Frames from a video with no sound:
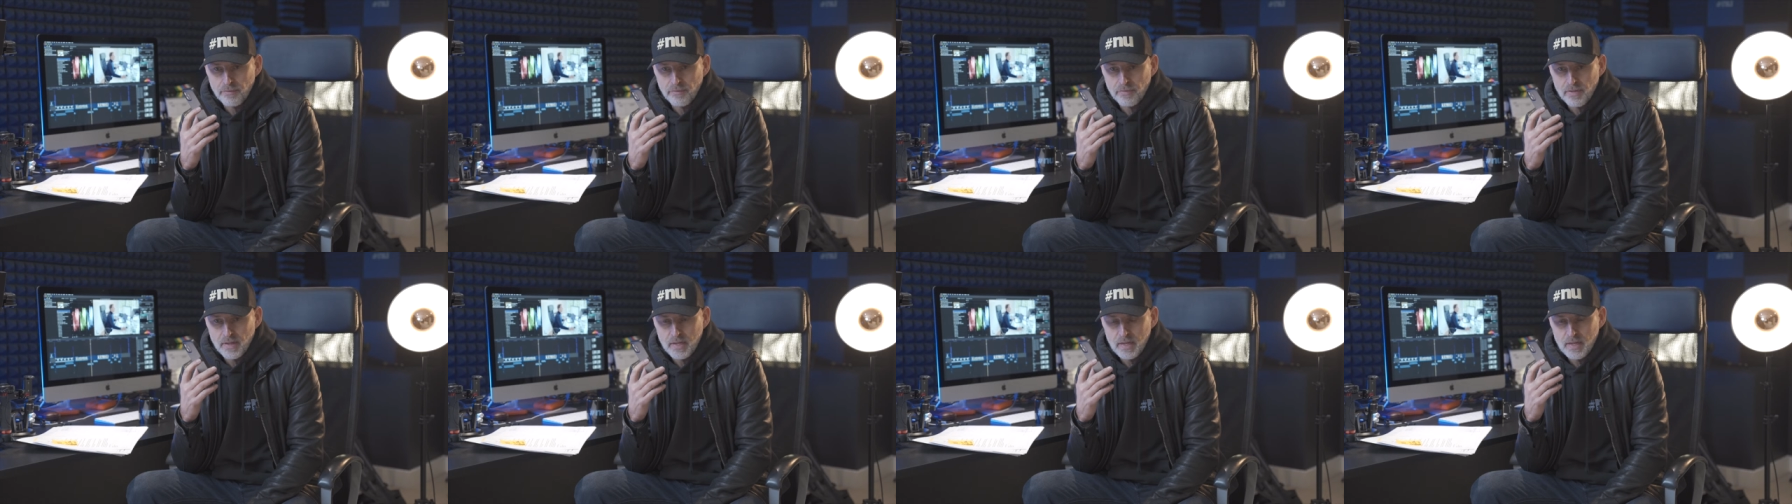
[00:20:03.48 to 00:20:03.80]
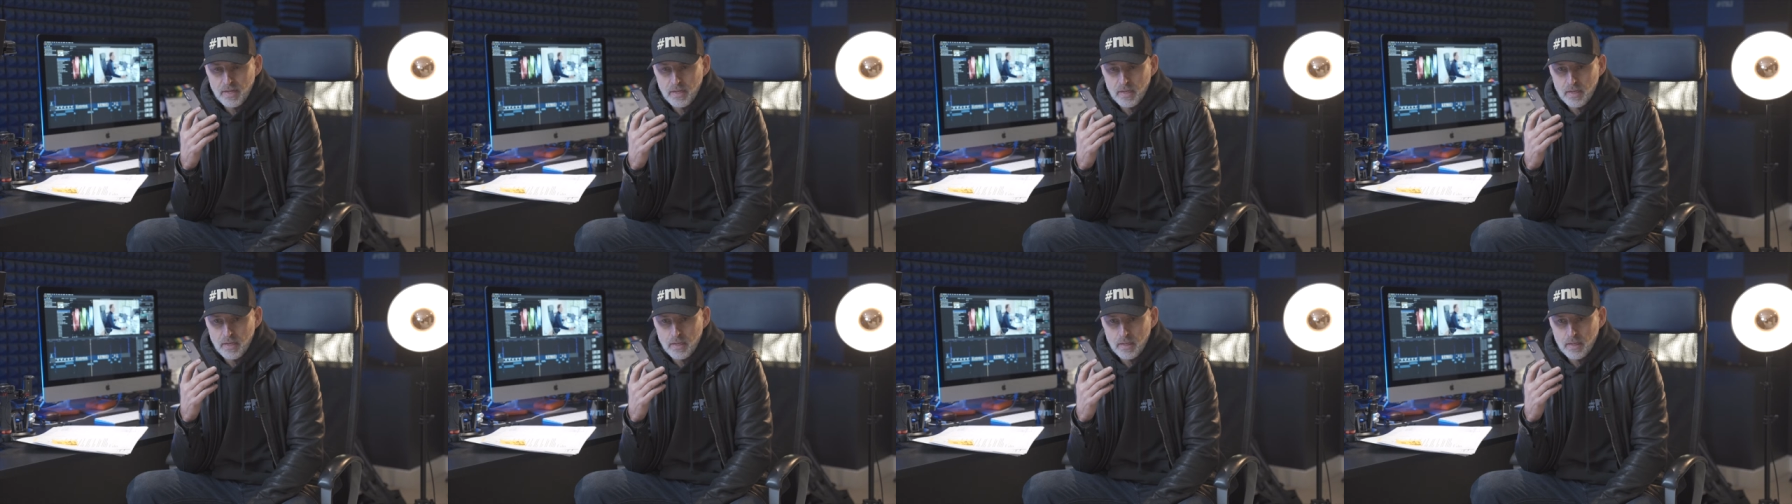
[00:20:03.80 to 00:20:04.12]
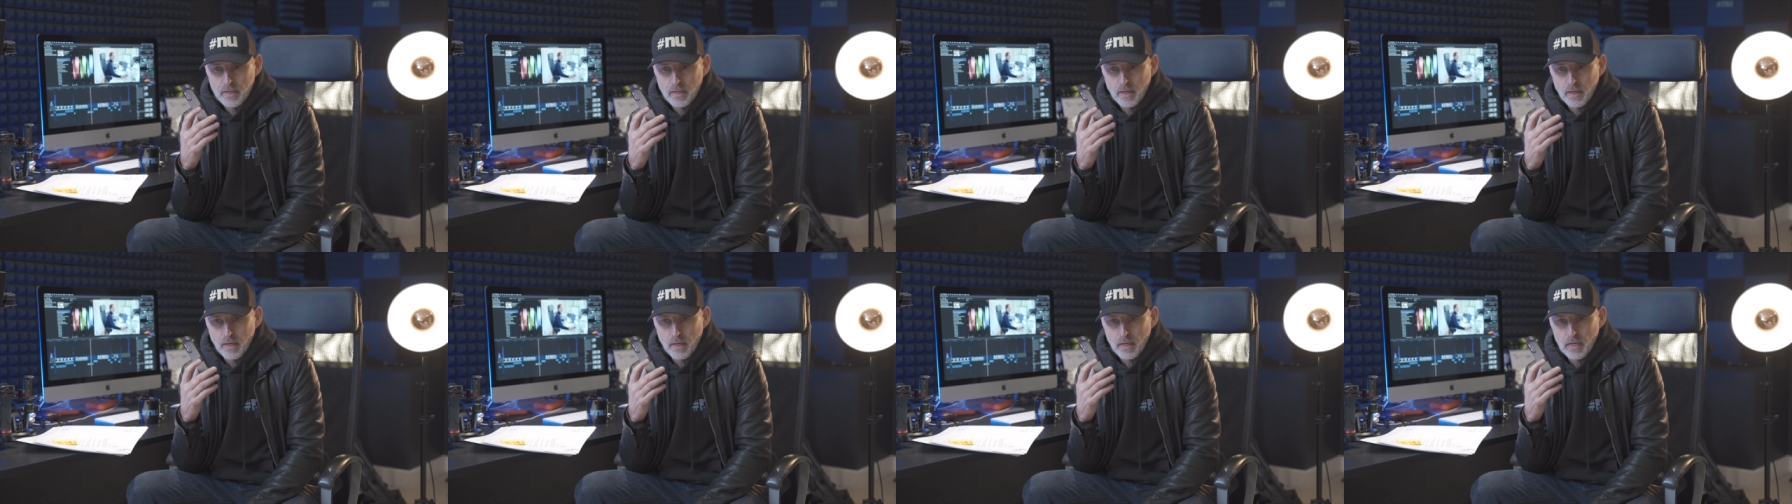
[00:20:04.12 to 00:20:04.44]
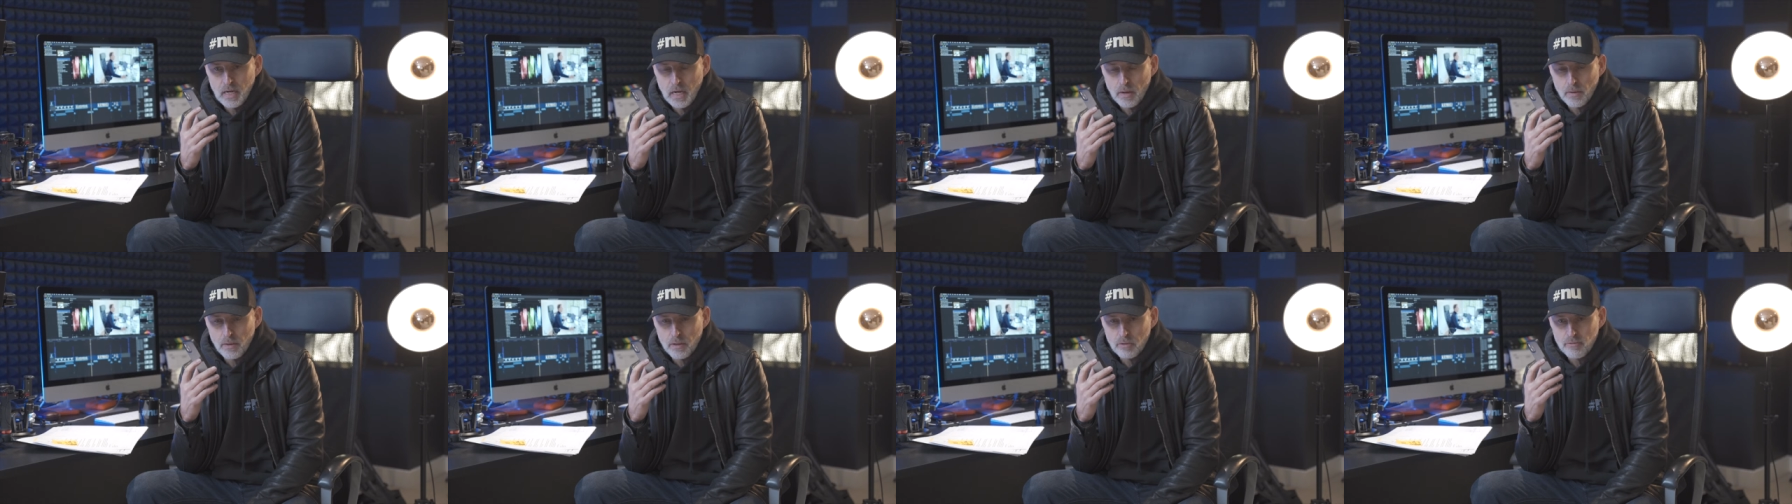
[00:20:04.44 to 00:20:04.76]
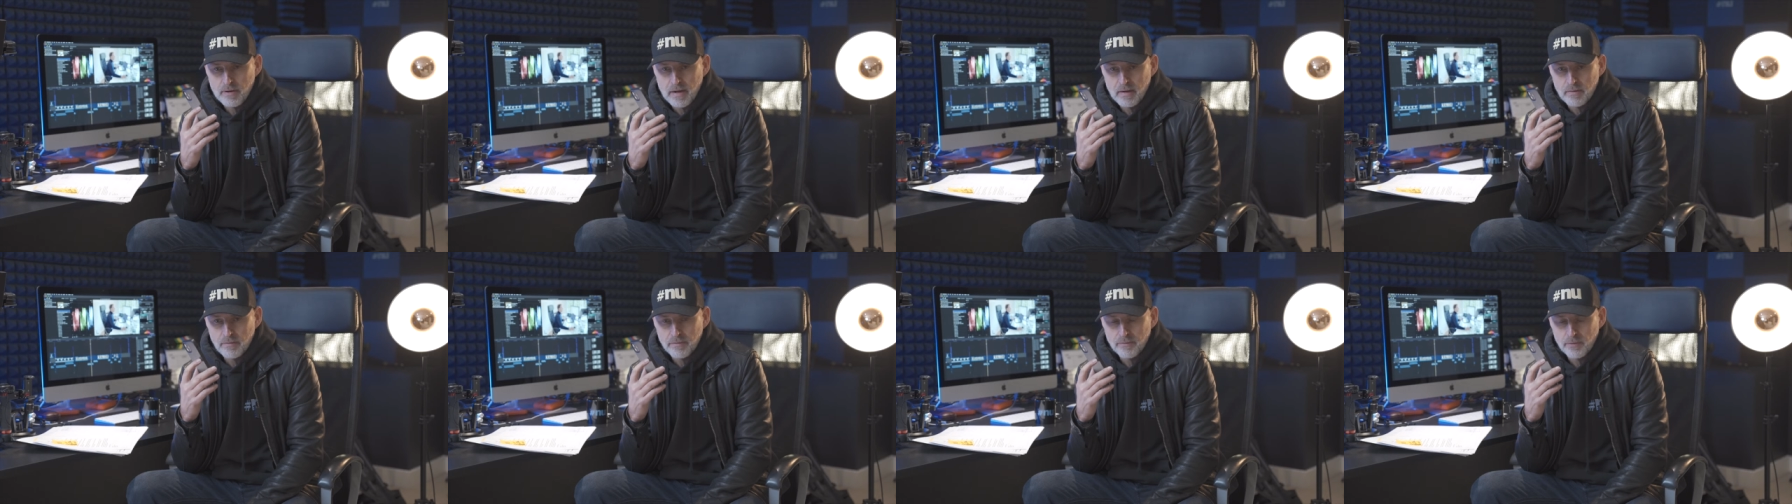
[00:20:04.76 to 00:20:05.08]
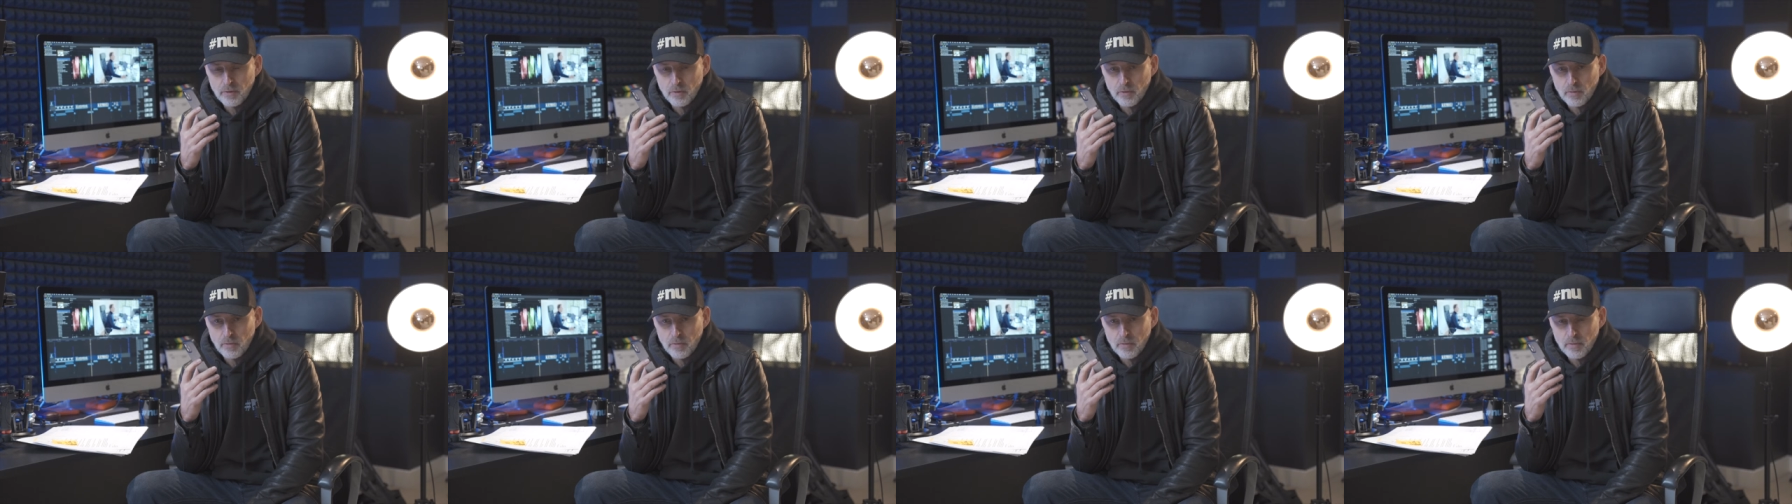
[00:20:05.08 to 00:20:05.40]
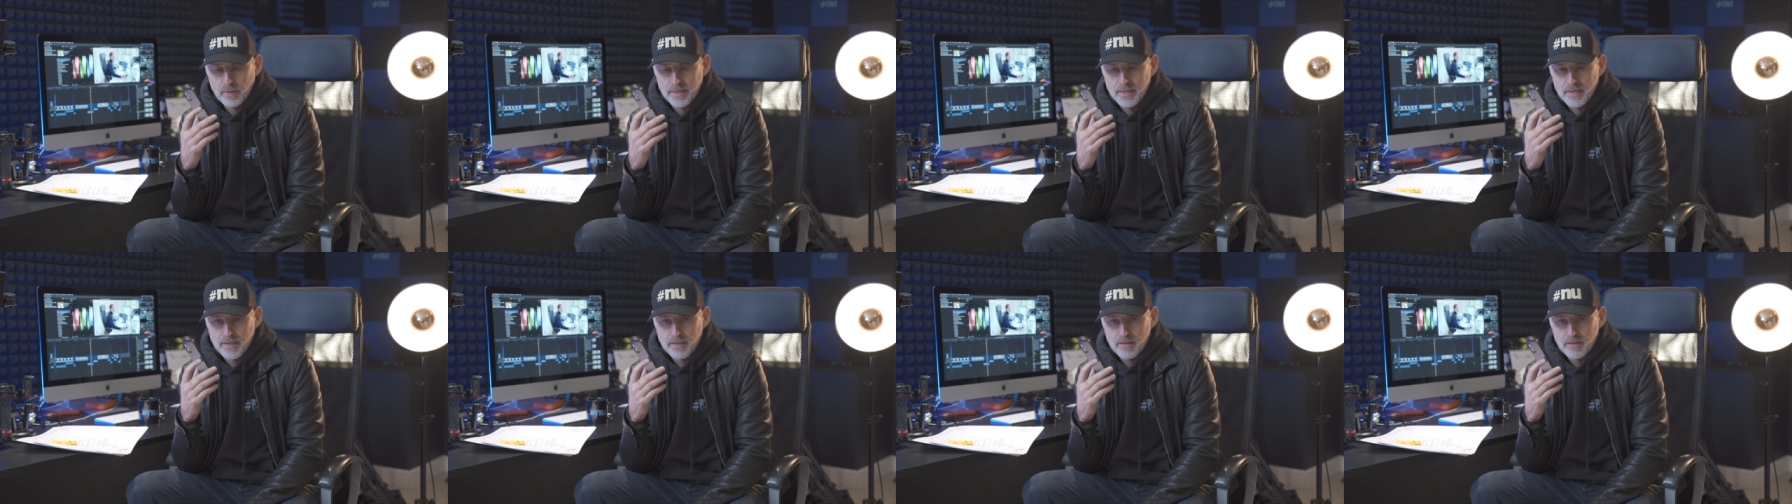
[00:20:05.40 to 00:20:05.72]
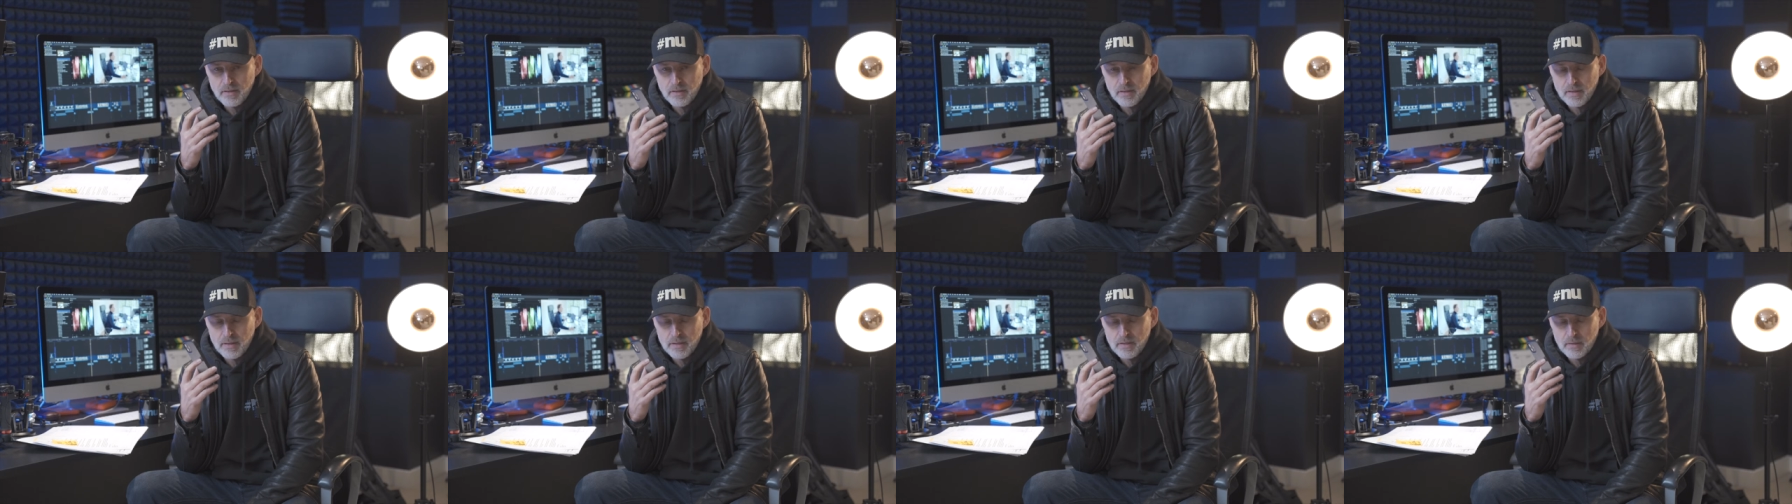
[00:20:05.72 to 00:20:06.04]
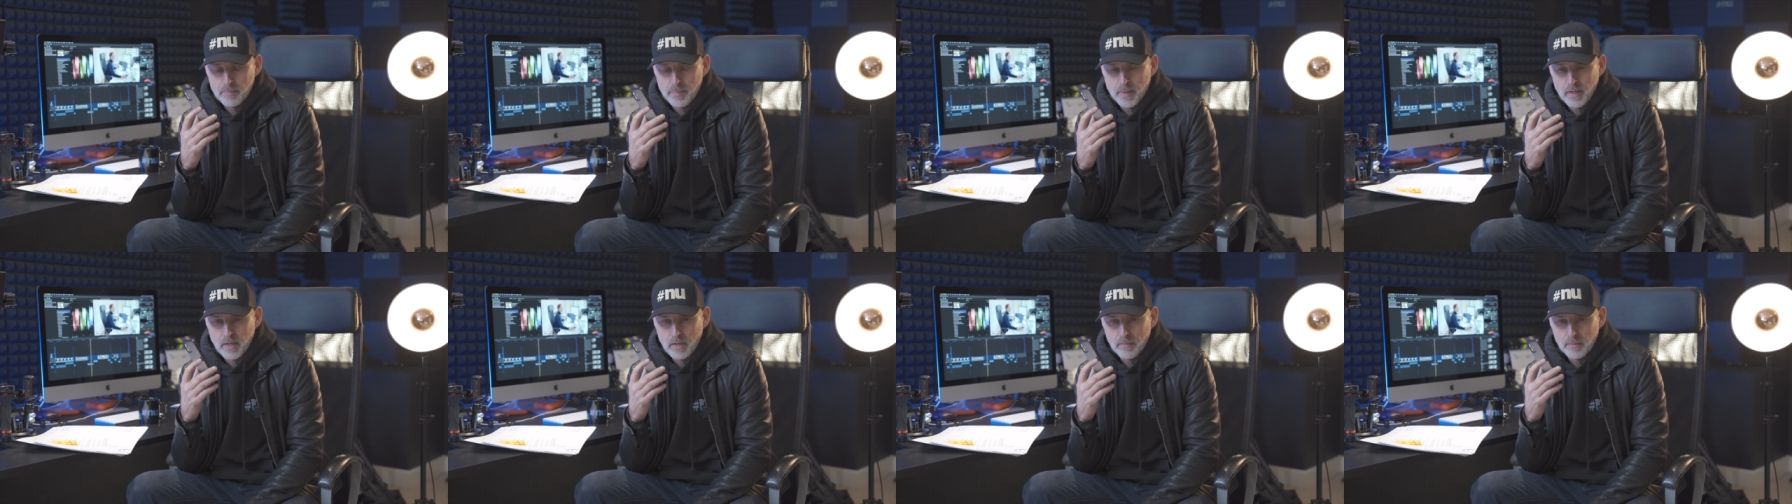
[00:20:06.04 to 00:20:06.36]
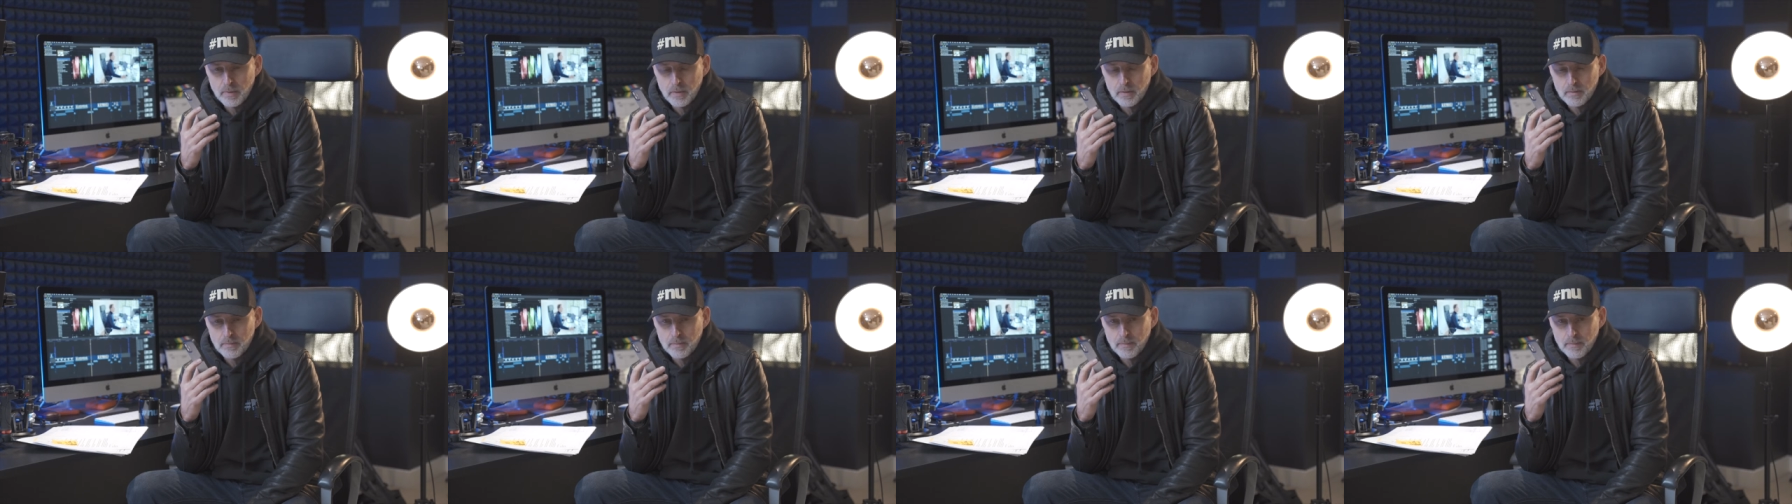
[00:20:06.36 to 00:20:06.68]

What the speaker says: the lower ground floor in his apartment.